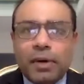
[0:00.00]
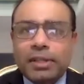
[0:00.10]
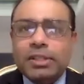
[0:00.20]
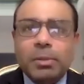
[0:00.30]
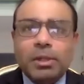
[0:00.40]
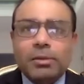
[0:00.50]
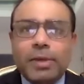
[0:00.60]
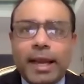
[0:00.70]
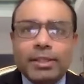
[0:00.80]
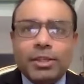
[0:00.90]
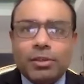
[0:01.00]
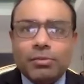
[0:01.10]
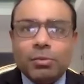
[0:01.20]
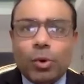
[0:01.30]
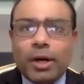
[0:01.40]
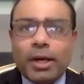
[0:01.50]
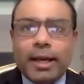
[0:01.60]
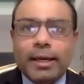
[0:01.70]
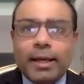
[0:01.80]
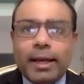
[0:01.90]
fungible nature of work
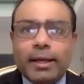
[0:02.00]
and